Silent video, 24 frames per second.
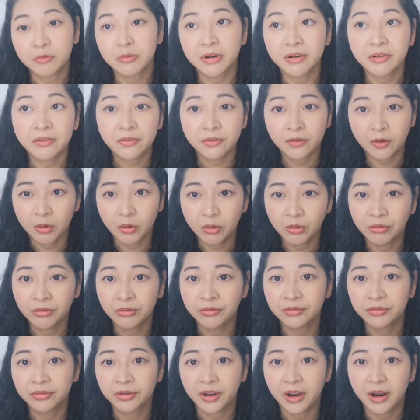
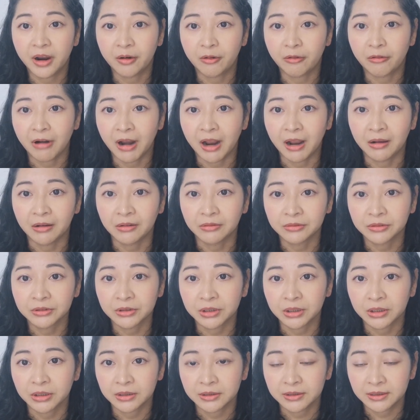revolve
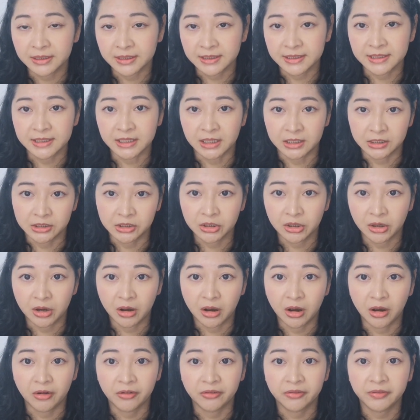around the scent
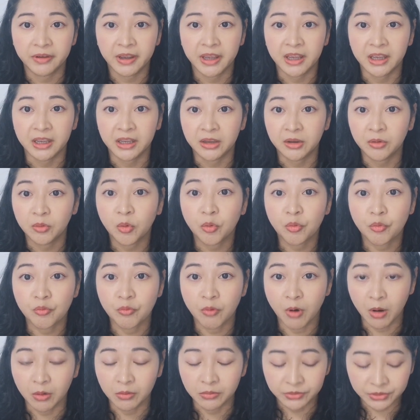of a
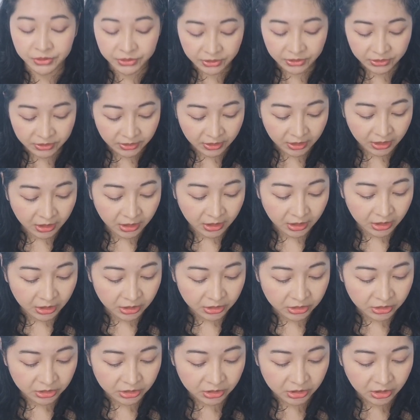rose.
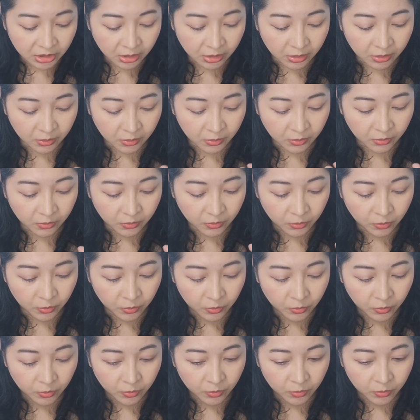So
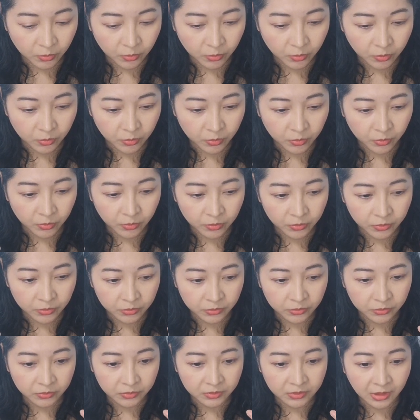
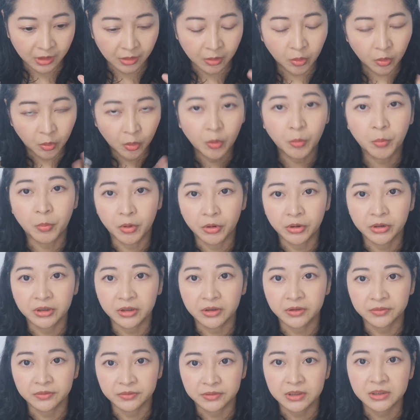the whole
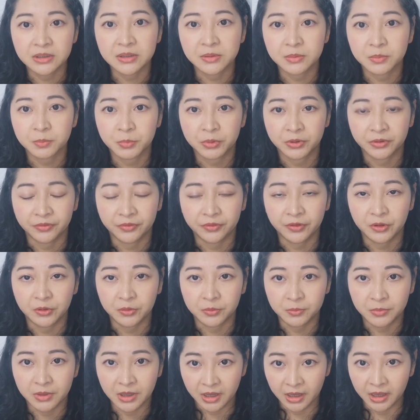point of this
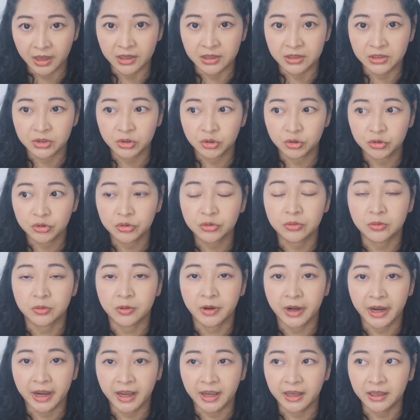perfume is to
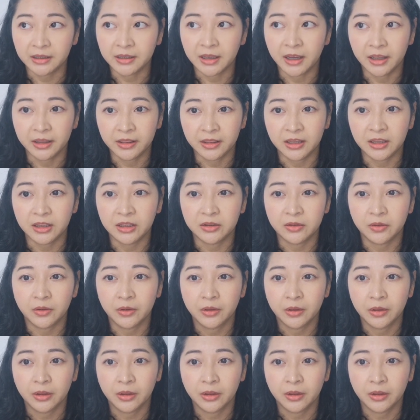create, I think,